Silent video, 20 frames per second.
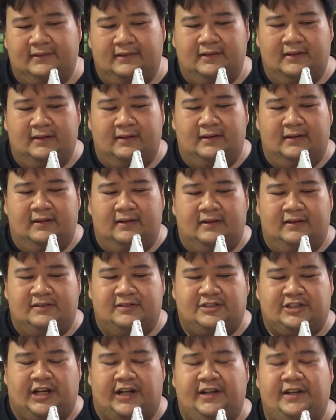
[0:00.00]
Chinese
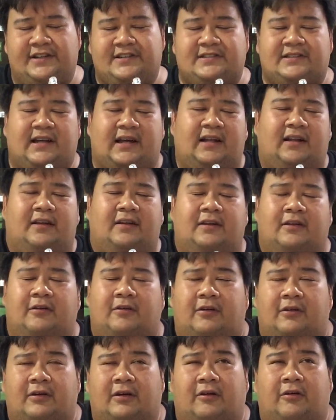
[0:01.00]
style, a
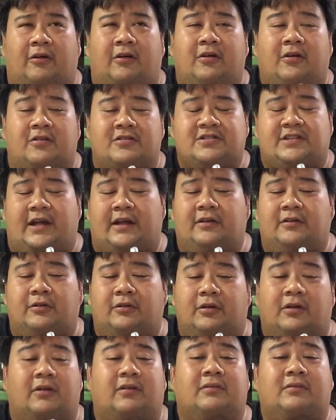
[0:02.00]
Hong Kong style noodle.
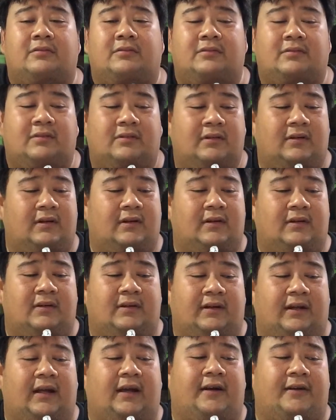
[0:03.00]
Yeah,
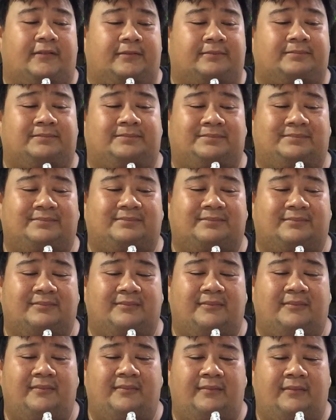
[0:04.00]

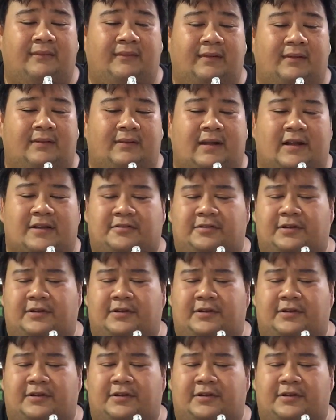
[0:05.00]
that's really good.